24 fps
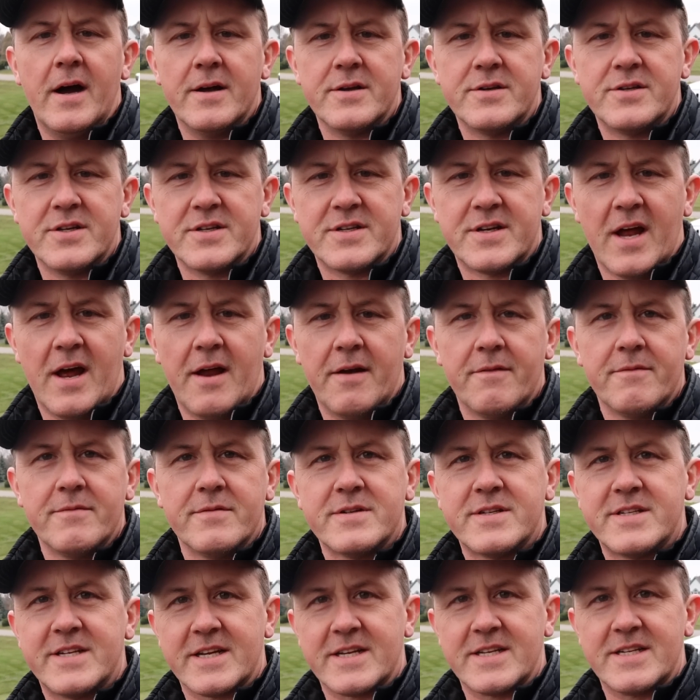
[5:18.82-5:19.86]
she's not
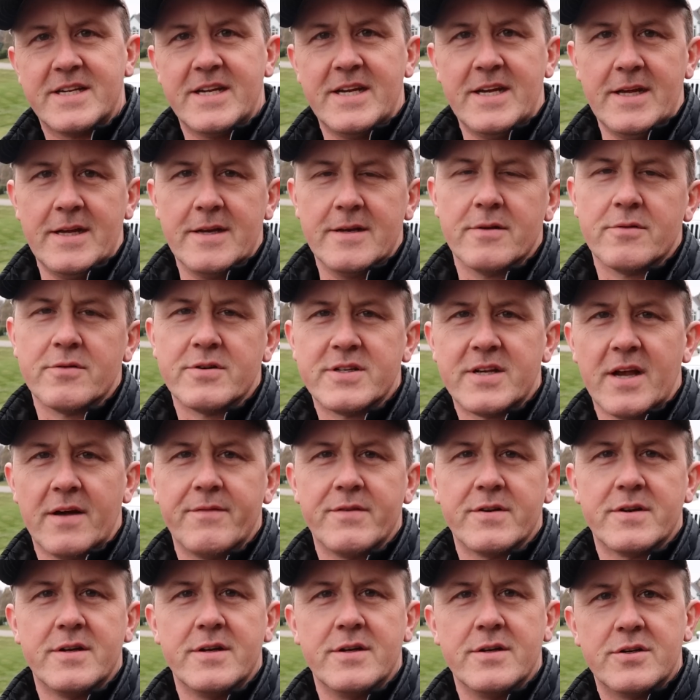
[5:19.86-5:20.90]
16 or
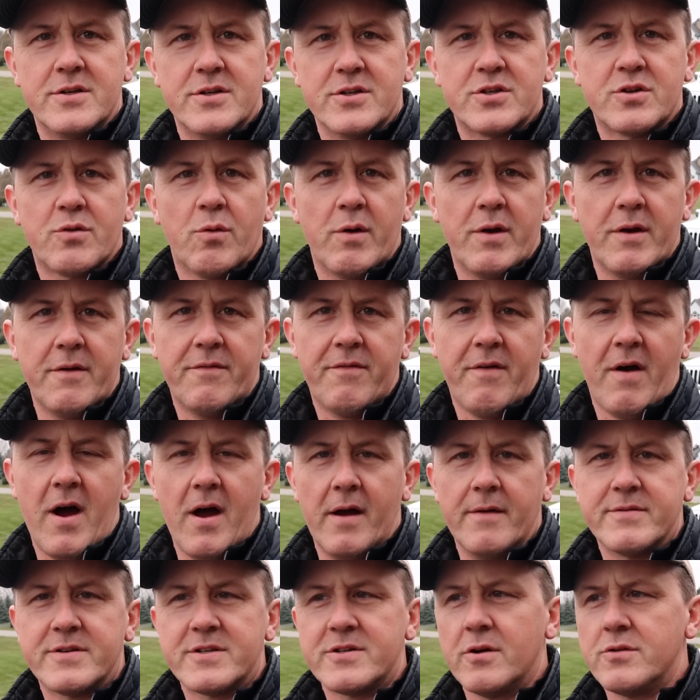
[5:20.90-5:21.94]
17, she's
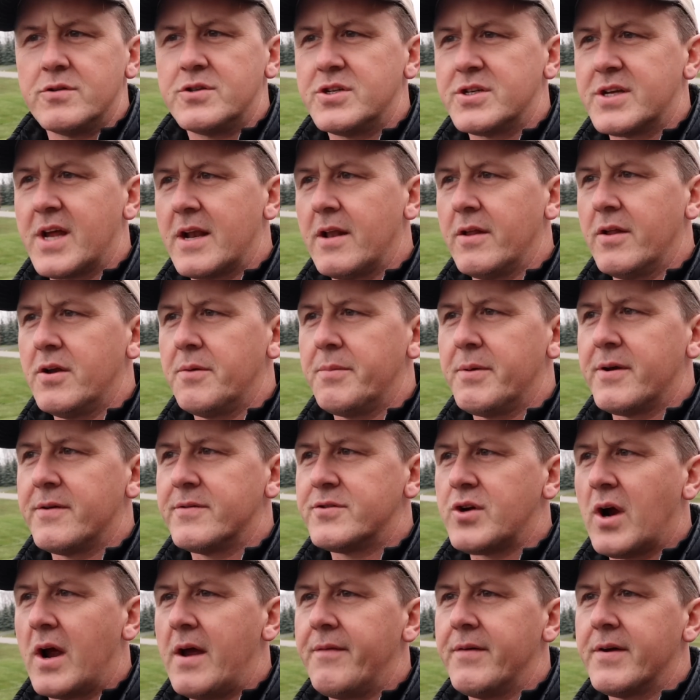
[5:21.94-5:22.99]
25. So she's got a little bit
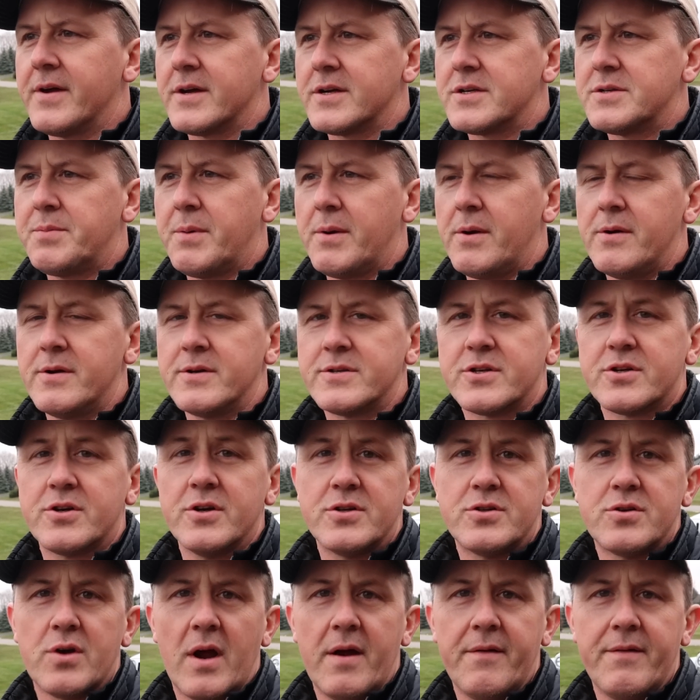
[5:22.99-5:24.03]
of driving experience,
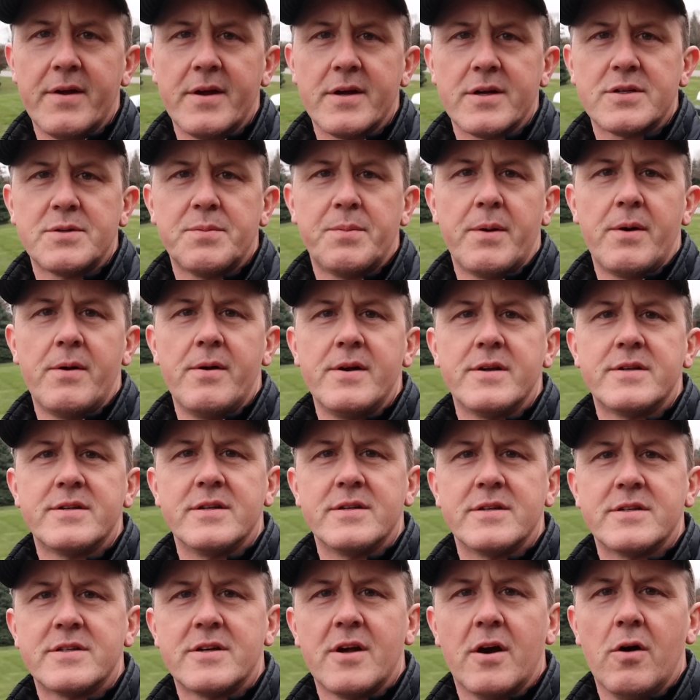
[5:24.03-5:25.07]
good driving experience,
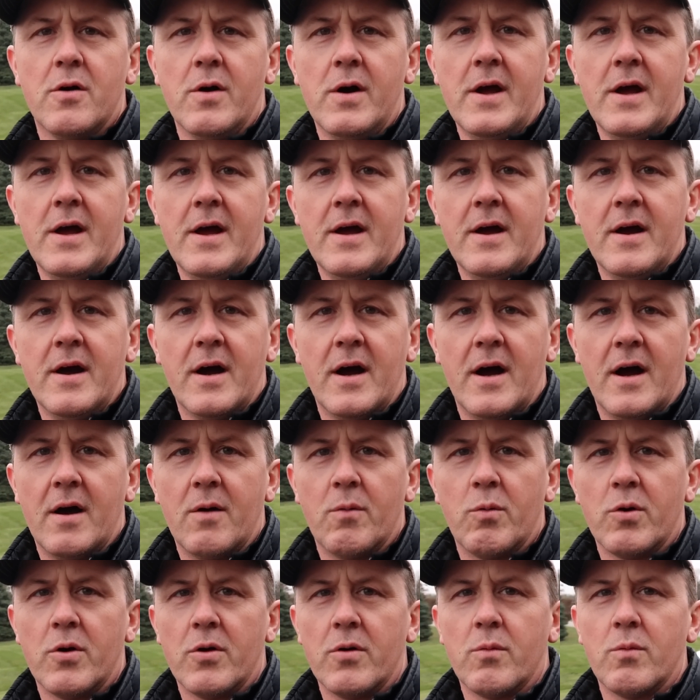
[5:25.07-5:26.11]
and so
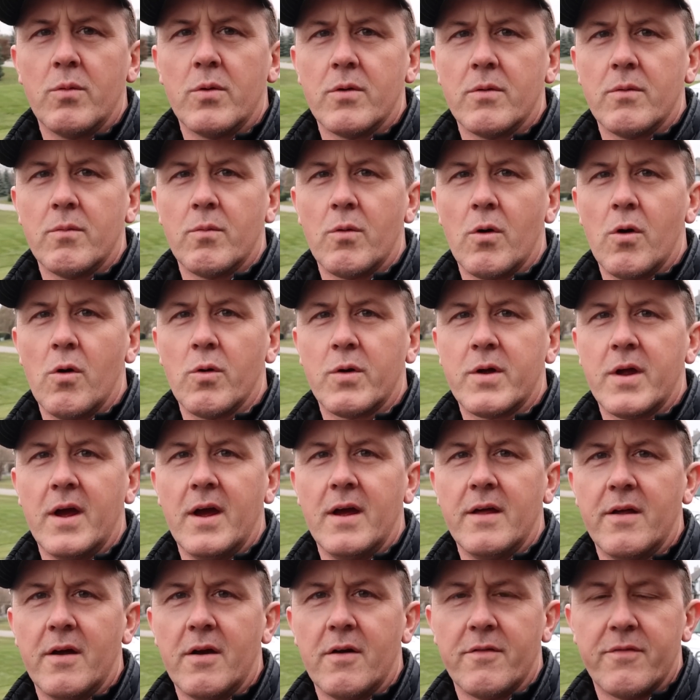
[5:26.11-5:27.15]
we're
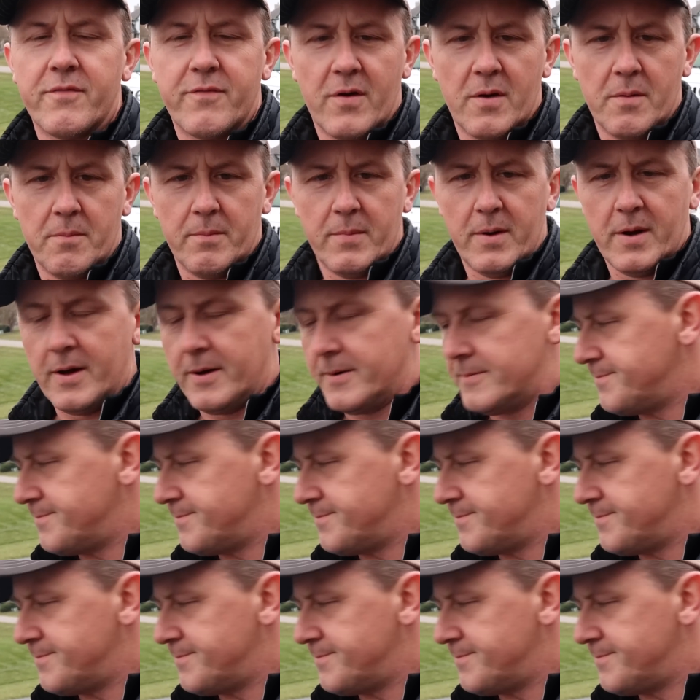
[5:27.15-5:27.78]
okay there from